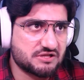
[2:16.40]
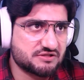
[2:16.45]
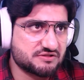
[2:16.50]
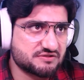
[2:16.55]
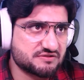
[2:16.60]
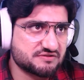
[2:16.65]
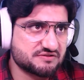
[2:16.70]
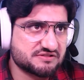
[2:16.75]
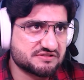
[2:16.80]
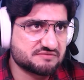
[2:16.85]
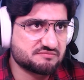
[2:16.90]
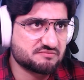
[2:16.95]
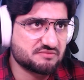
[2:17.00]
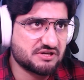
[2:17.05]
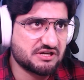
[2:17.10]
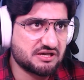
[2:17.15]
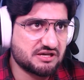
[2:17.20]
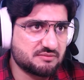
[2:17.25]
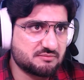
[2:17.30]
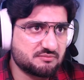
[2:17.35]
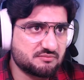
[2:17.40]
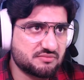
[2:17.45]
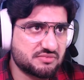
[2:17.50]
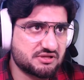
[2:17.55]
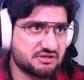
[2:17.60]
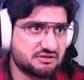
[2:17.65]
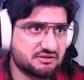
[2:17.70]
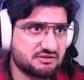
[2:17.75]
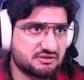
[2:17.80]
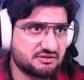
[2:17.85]
So his mom
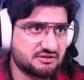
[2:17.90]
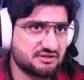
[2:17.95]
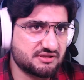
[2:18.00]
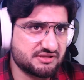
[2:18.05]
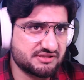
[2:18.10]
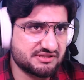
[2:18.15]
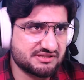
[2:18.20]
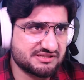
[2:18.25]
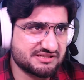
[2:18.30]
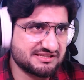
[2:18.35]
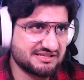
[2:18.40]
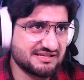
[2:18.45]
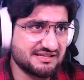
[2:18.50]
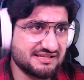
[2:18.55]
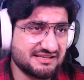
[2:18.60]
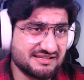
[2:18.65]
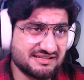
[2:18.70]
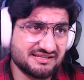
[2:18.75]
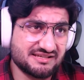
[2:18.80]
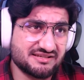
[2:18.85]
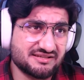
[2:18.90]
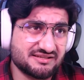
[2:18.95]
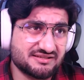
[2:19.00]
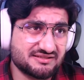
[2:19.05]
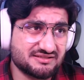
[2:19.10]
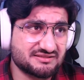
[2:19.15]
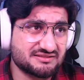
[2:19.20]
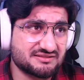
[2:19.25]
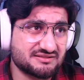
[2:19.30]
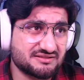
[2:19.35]
is sick.
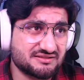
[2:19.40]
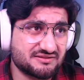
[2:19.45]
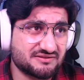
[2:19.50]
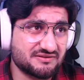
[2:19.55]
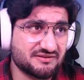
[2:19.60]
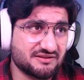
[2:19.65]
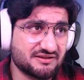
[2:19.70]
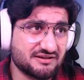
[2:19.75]
They're in the